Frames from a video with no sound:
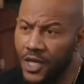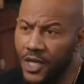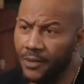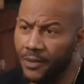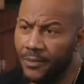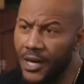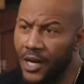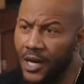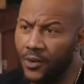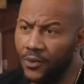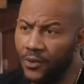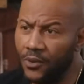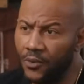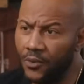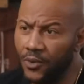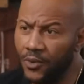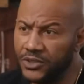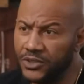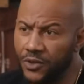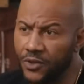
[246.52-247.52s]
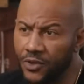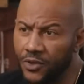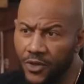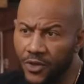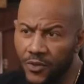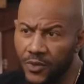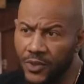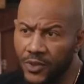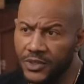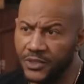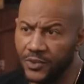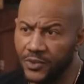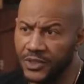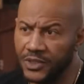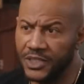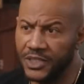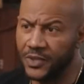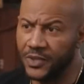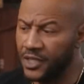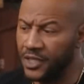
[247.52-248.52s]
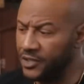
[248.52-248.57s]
with producers over the editing of